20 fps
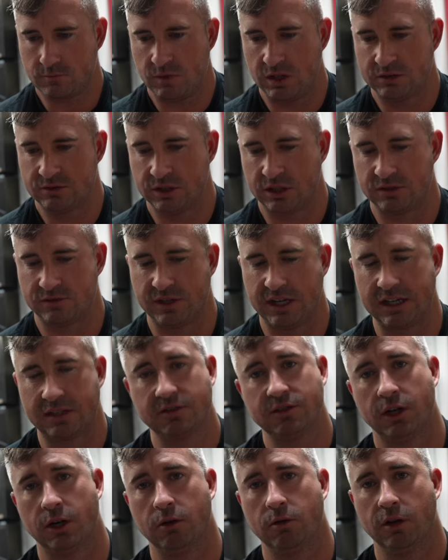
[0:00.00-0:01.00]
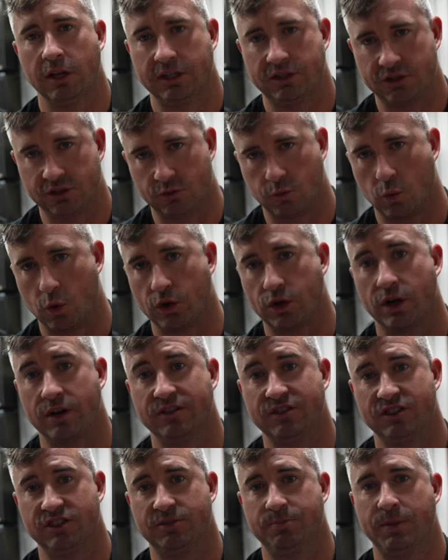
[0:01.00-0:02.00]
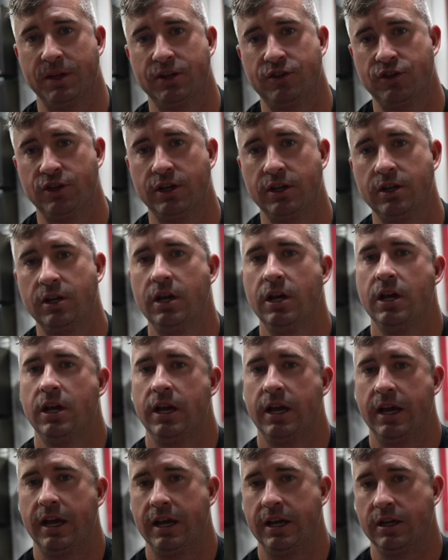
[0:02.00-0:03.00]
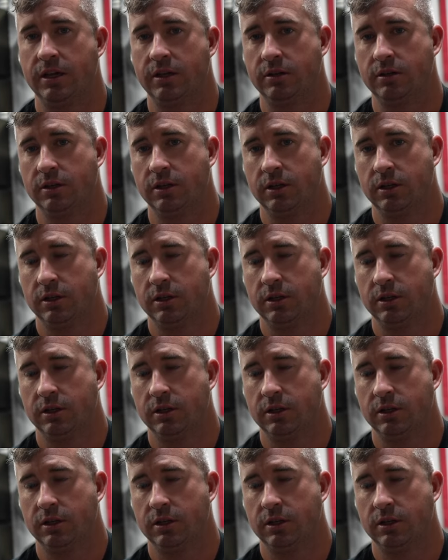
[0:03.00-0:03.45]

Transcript: So I was like, you know, let's just work on suspension and,